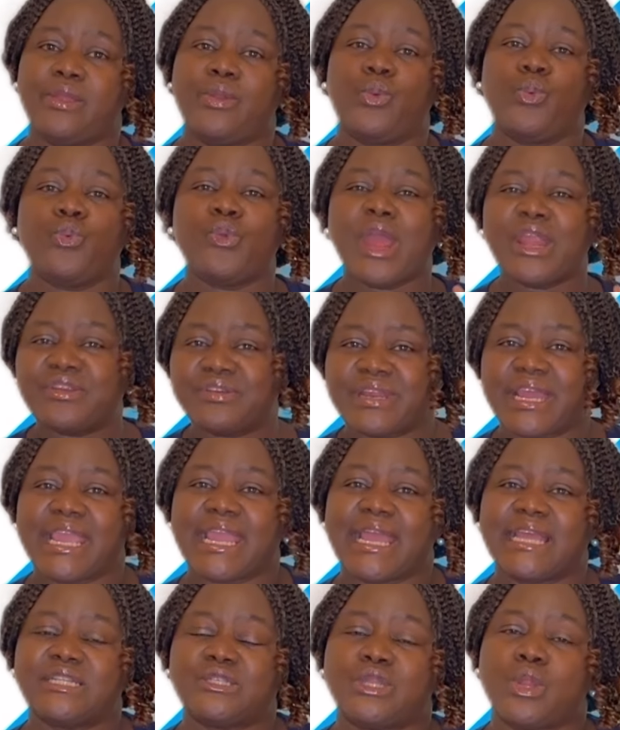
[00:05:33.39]
Where did I
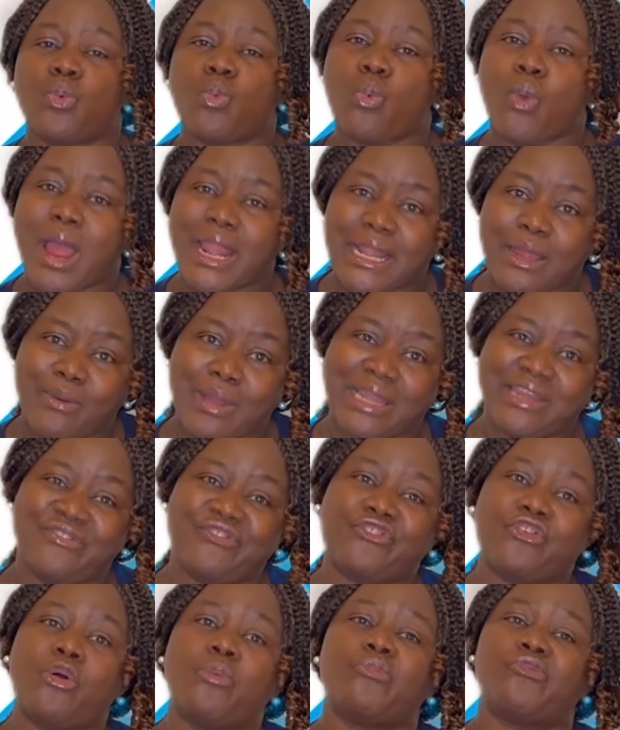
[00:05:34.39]
get the 1 hourly
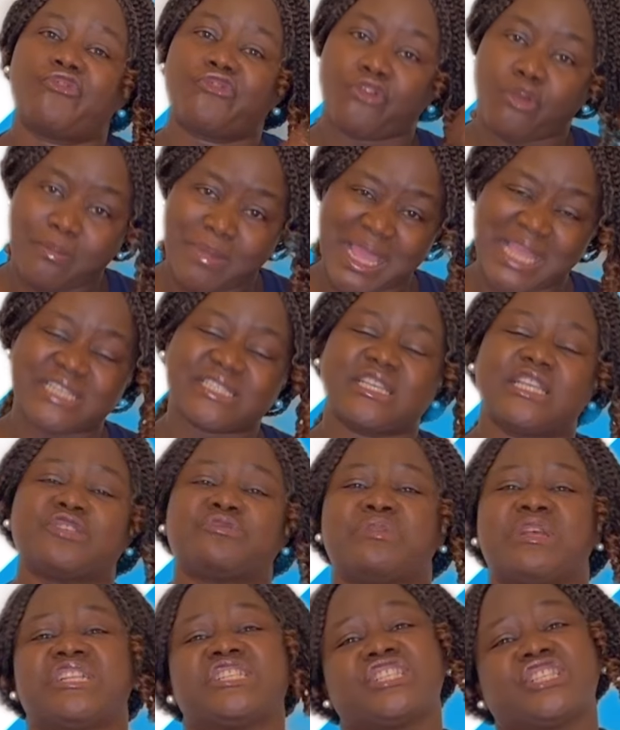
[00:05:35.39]
from? From my
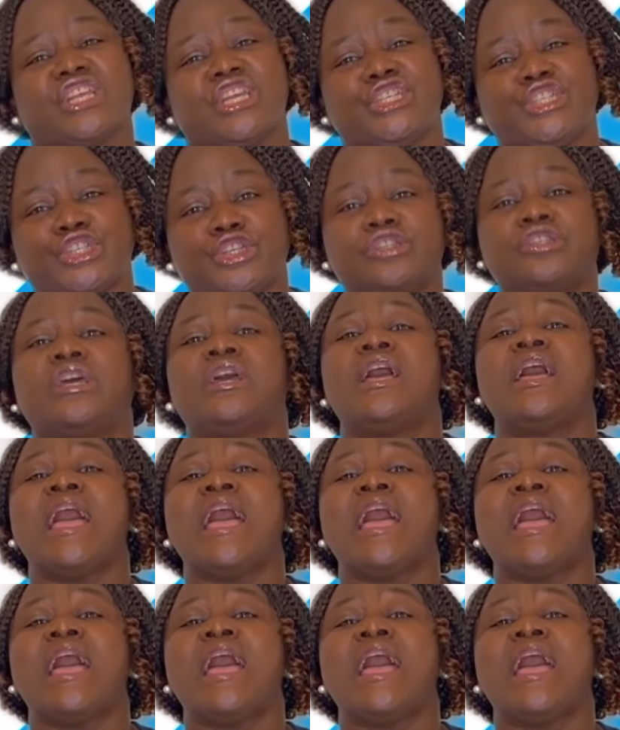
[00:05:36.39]
assessment station.